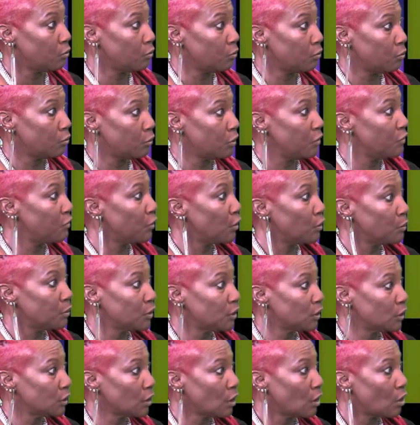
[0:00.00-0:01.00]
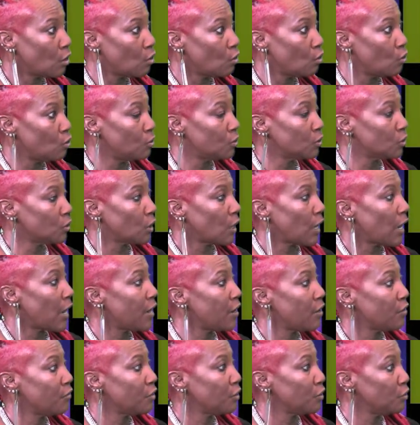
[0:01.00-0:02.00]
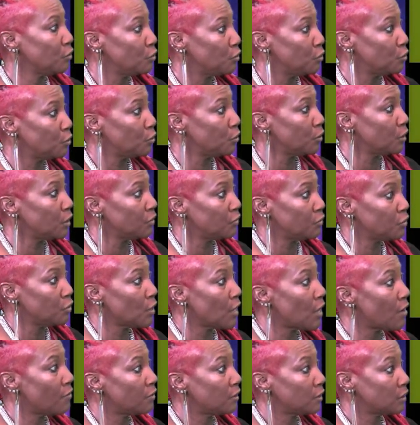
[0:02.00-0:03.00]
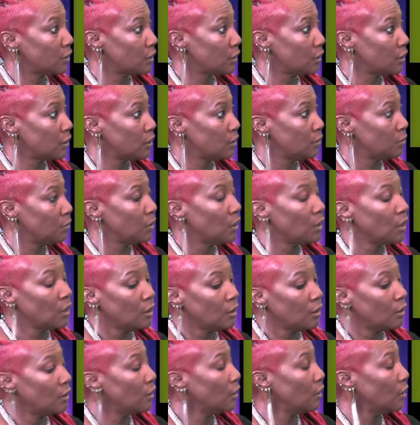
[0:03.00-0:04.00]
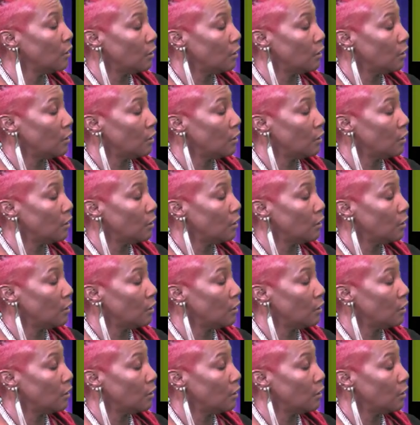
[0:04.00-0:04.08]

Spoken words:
refurbishing homes or however you do it, if you have a team, then